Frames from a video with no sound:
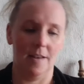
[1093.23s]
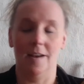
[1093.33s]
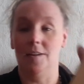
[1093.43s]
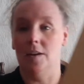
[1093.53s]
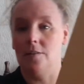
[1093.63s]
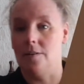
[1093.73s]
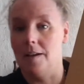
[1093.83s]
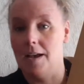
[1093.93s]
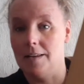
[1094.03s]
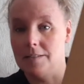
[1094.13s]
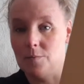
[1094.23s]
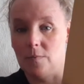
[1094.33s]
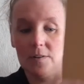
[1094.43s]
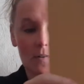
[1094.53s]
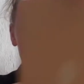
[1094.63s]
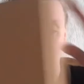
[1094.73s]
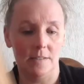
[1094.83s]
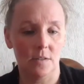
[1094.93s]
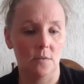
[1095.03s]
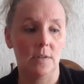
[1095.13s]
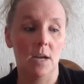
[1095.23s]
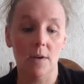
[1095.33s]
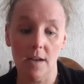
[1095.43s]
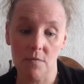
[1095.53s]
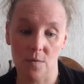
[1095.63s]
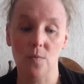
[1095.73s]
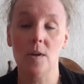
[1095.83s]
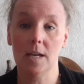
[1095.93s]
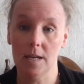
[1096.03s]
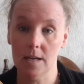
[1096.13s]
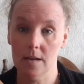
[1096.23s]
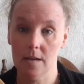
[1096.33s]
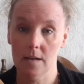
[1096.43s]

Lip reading: Another Alice in Wonderland. So now I have three.